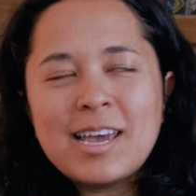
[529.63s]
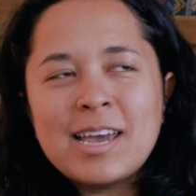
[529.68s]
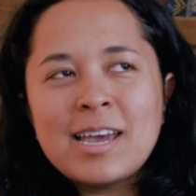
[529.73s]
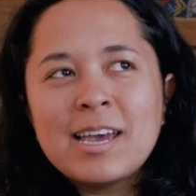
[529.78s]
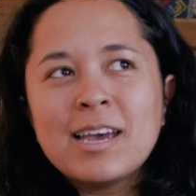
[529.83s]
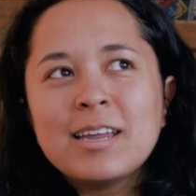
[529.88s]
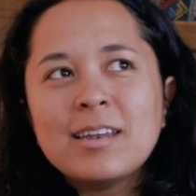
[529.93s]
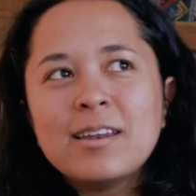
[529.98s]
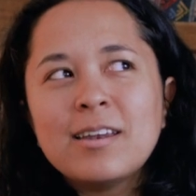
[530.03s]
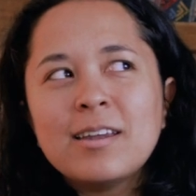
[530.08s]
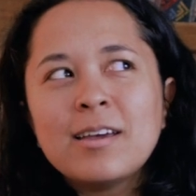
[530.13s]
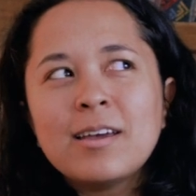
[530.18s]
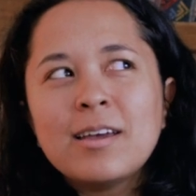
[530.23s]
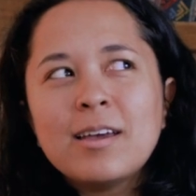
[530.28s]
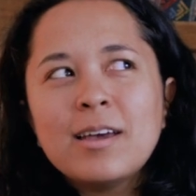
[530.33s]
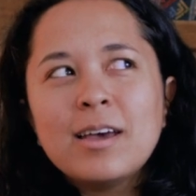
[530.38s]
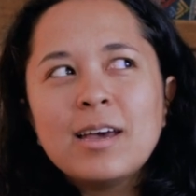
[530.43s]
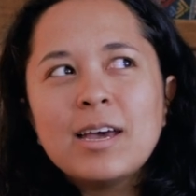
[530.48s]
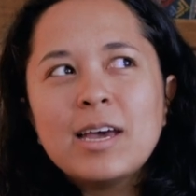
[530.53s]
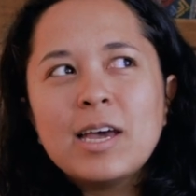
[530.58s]
And
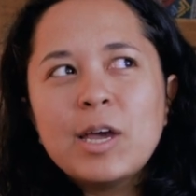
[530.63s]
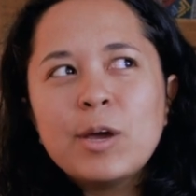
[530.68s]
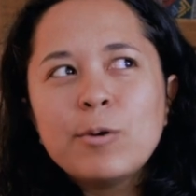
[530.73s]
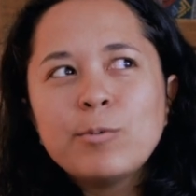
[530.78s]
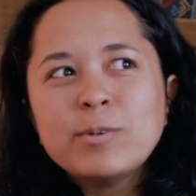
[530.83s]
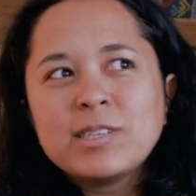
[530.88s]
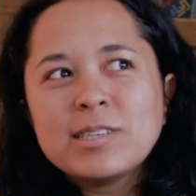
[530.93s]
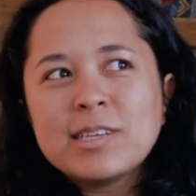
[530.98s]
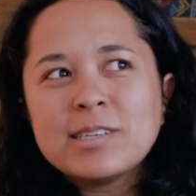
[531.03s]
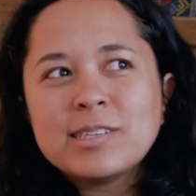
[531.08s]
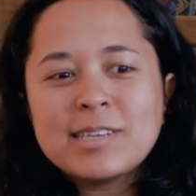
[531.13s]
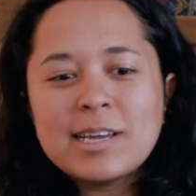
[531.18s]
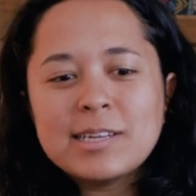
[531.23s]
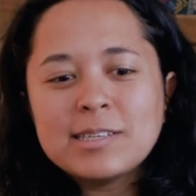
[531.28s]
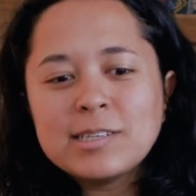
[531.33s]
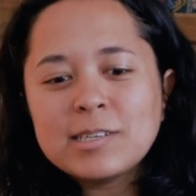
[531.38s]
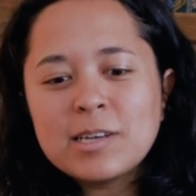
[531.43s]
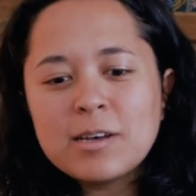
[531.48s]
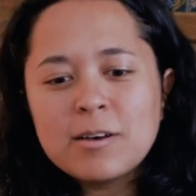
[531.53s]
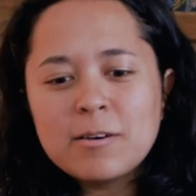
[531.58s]
it was the
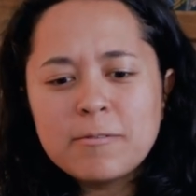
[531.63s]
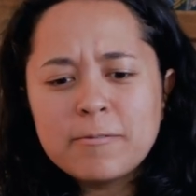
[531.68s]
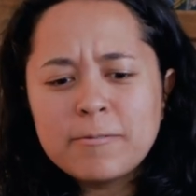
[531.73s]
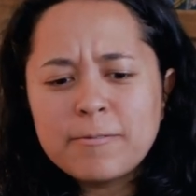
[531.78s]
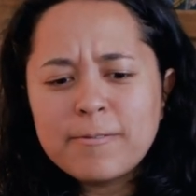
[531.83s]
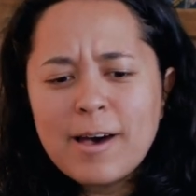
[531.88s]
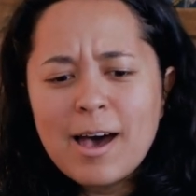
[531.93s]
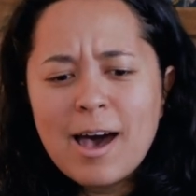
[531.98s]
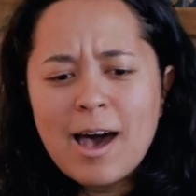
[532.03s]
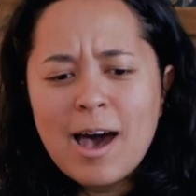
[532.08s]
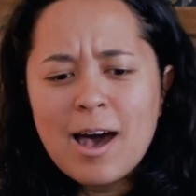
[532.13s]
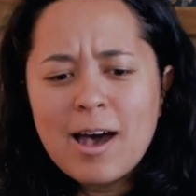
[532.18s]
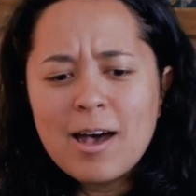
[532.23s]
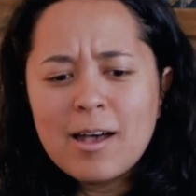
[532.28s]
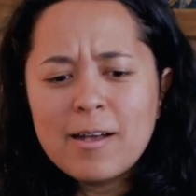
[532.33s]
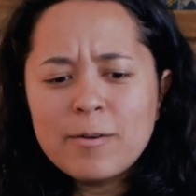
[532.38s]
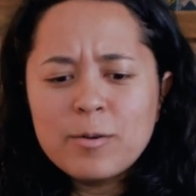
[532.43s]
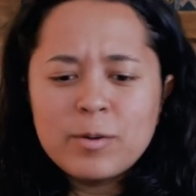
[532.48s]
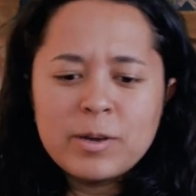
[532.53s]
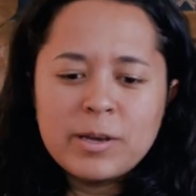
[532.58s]
sense of,
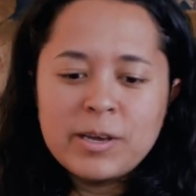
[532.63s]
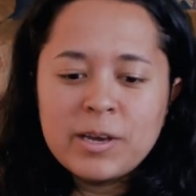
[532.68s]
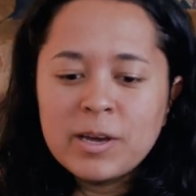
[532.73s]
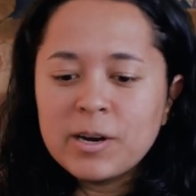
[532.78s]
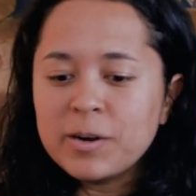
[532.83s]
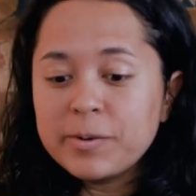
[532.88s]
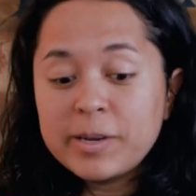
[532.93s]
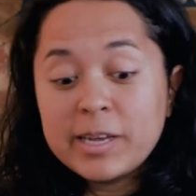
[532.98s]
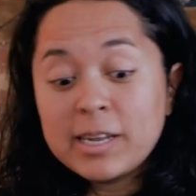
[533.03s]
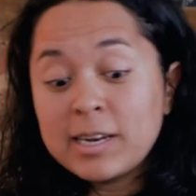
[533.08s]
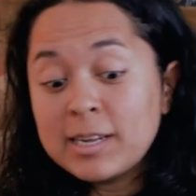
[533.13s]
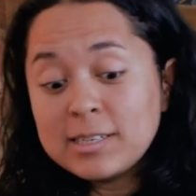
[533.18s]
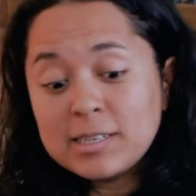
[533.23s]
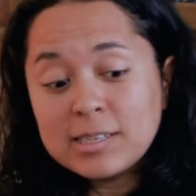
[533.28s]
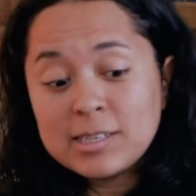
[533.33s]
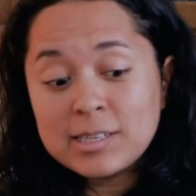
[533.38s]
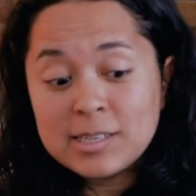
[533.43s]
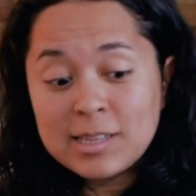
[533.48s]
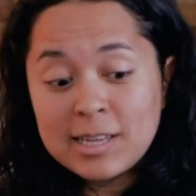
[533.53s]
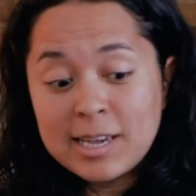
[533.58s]
getting
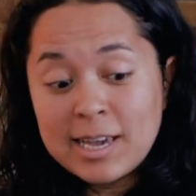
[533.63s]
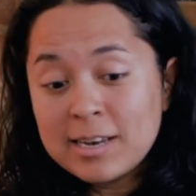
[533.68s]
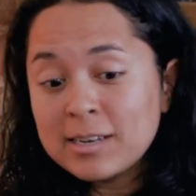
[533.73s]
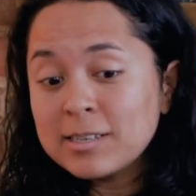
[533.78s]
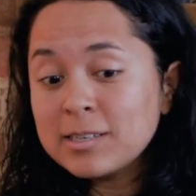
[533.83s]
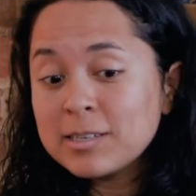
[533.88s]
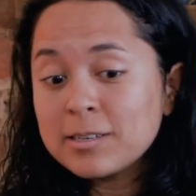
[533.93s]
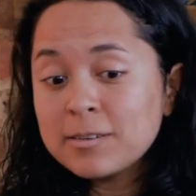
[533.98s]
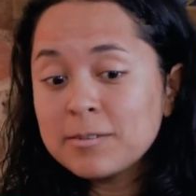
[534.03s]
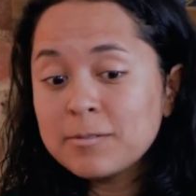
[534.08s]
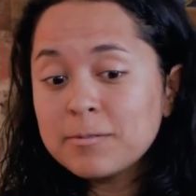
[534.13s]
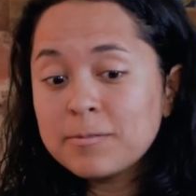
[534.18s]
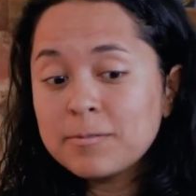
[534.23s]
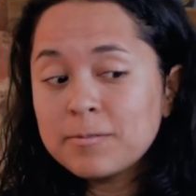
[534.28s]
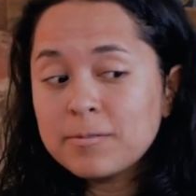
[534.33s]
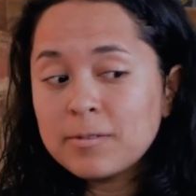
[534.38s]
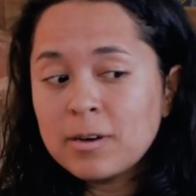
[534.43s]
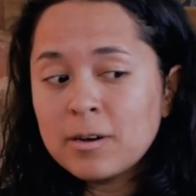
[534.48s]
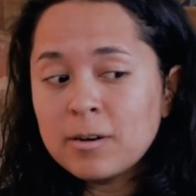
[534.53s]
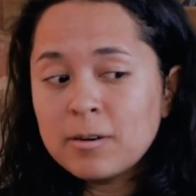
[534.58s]
to the end
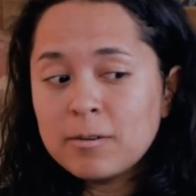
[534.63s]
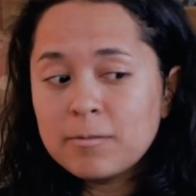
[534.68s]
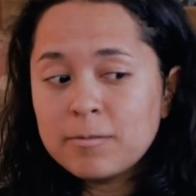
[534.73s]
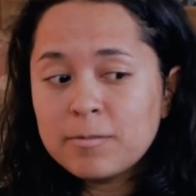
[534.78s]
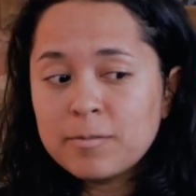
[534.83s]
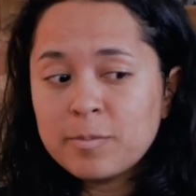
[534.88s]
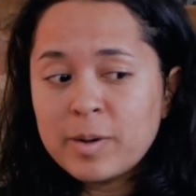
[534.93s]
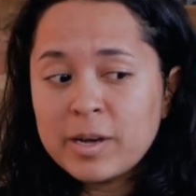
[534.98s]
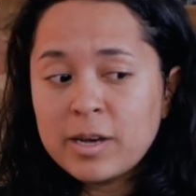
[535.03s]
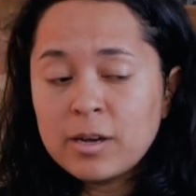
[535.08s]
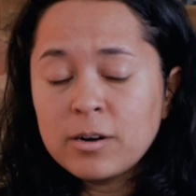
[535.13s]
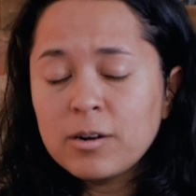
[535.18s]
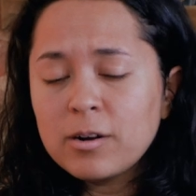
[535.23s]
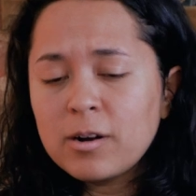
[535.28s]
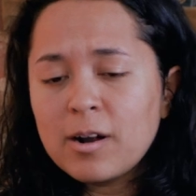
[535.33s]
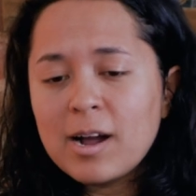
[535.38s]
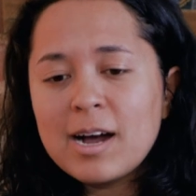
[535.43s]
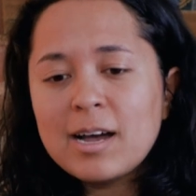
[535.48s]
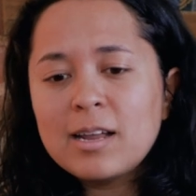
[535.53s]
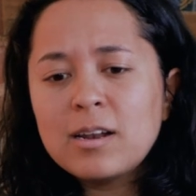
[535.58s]
of my
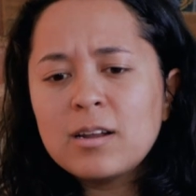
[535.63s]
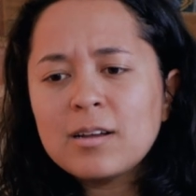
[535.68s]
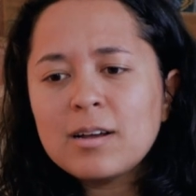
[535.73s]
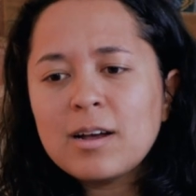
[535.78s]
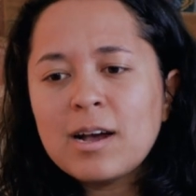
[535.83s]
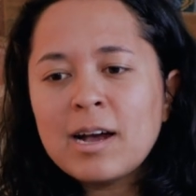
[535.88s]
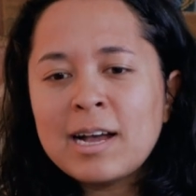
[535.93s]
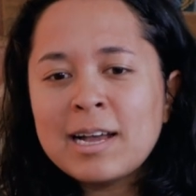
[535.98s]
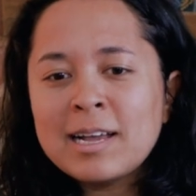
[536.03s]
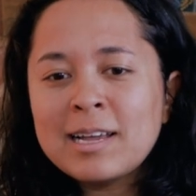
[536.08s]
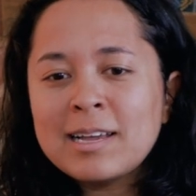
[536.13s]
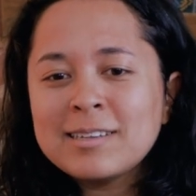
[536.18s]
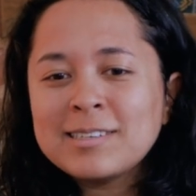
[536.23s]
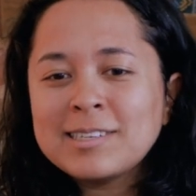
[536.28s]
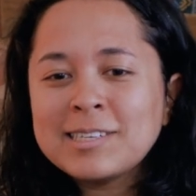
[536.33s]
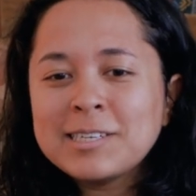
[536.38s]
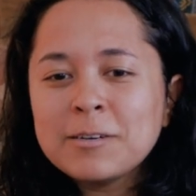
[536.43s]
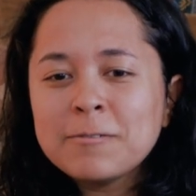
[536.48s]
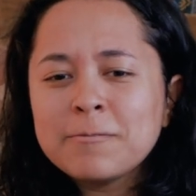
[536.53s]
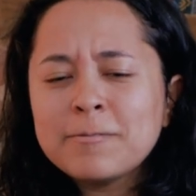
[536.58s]
undergrad, I
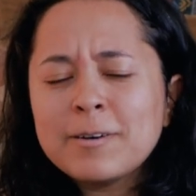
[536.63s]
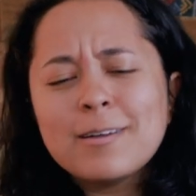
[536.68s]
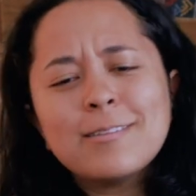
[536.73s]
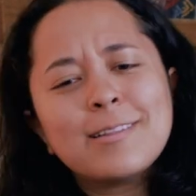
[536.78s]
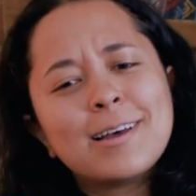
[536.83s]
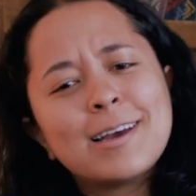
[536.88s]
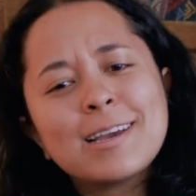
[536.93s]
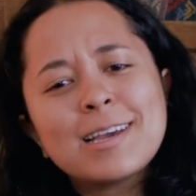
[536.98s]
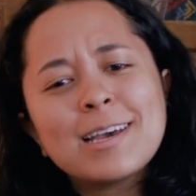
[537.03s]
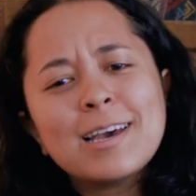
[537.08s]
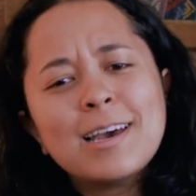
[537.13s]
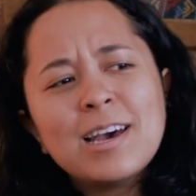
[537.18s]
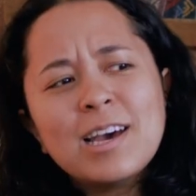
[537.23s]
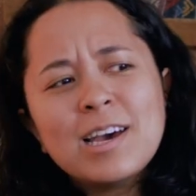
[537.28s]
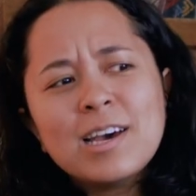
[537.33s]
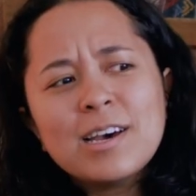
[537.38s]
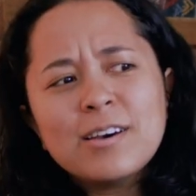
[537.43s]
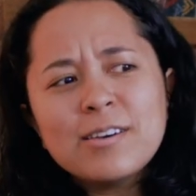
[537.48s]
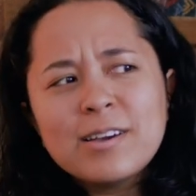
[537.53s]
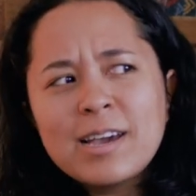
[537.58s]
still felt like,
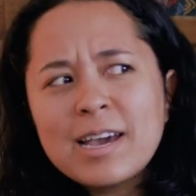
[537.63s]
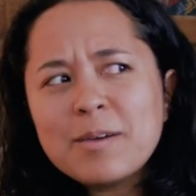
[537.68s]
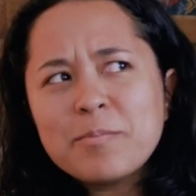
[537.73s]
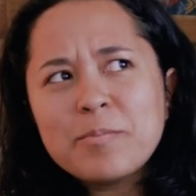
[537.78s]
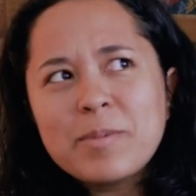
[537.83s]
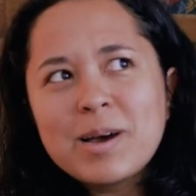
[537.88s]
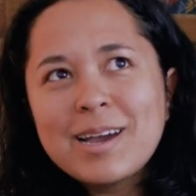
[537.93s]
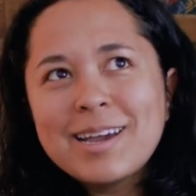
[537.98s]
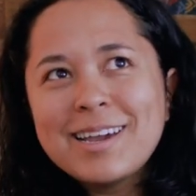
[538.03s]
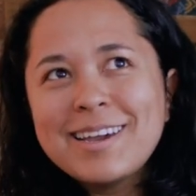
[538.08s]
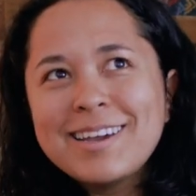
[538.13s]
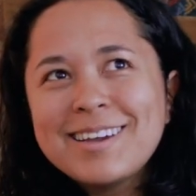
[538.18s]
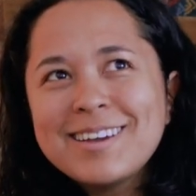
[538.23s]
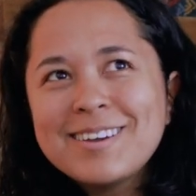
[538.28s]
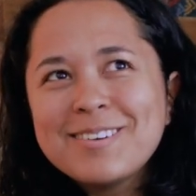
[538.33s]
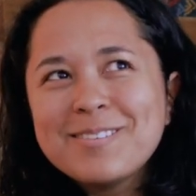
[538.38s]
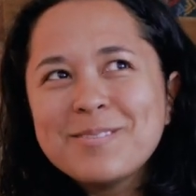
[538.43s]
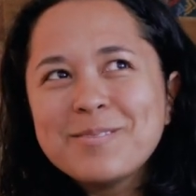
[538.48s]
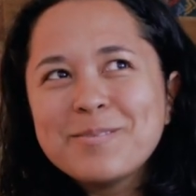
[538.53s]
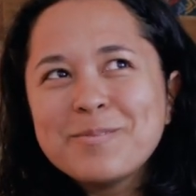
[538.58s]
okay,
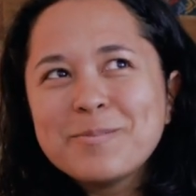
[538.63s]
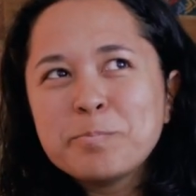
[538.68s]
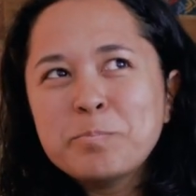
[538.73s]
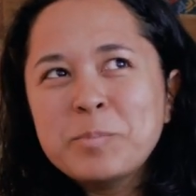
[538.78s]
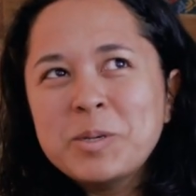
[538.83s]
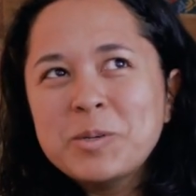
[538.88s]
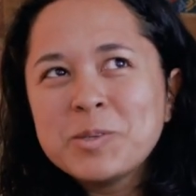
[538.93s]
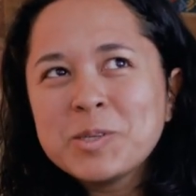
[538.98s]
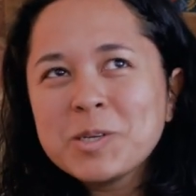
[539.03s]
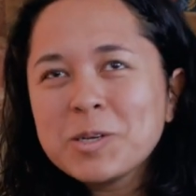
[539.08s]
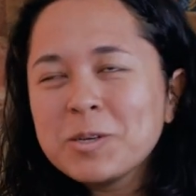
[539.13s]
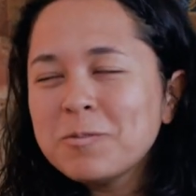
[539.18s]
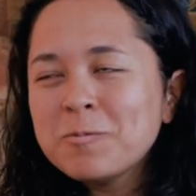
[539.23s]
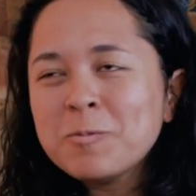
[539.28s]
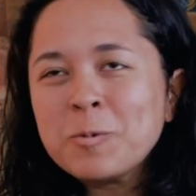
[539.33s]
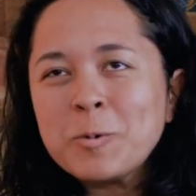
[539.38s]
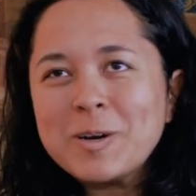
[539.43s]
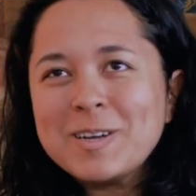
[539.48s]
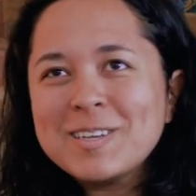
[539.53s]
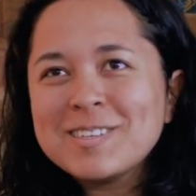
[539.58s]
my musical
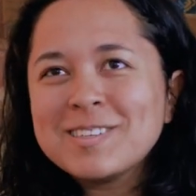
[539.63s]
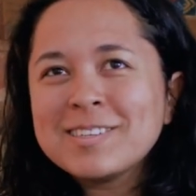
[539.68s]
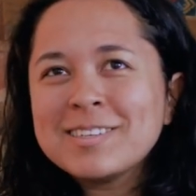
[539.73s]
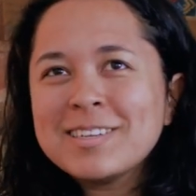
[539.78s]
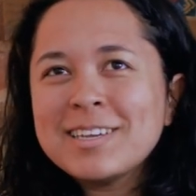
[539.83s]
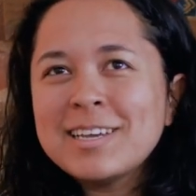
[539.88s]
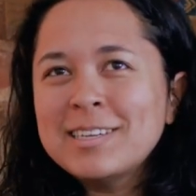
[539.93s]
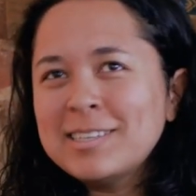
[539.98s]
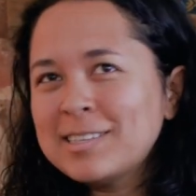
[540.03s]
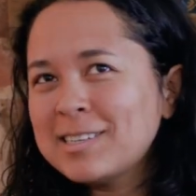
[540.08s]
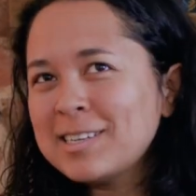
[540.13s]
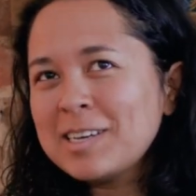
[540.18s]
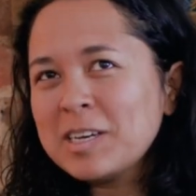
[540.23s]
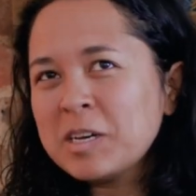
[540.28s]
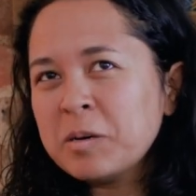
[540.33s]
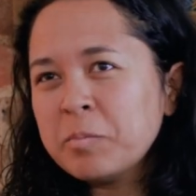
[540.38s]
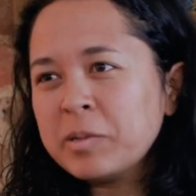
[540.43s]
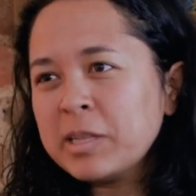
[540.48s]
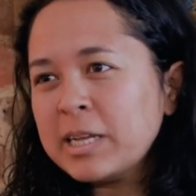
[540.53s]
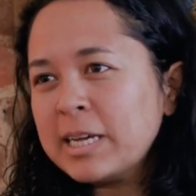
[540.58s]
voice isn't
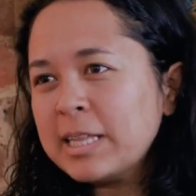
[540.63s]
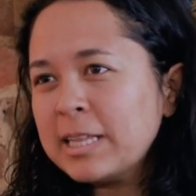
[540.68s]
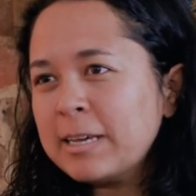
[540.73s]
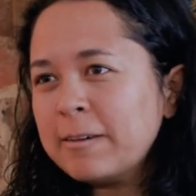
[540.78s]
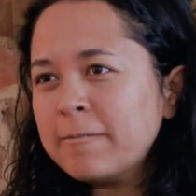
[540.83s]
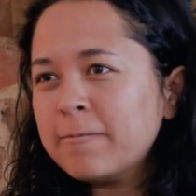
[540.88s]
completely